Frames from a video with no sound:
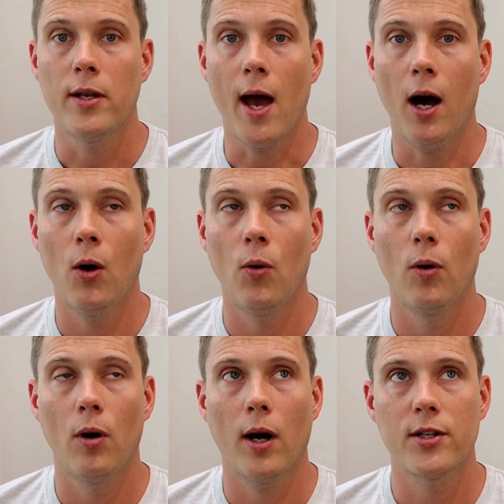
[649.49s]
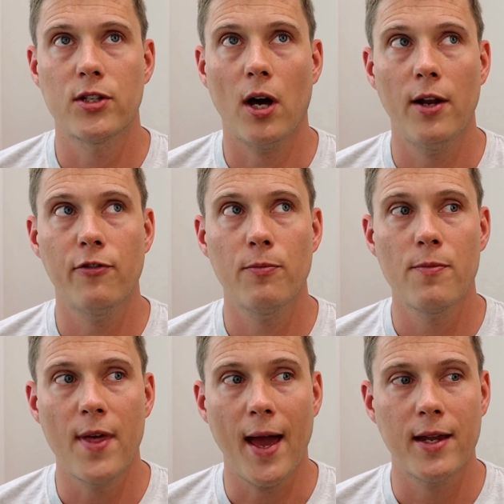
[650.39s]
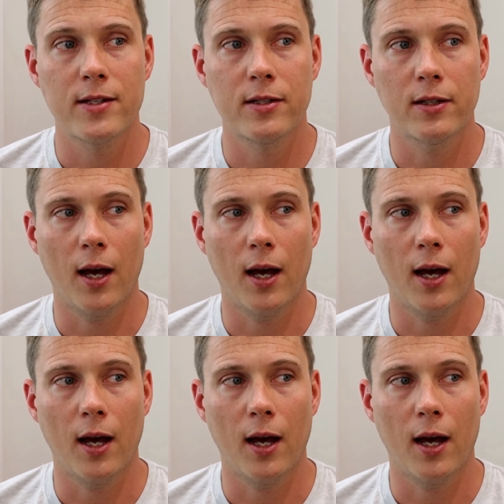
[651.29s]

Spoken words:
Now, aside from that,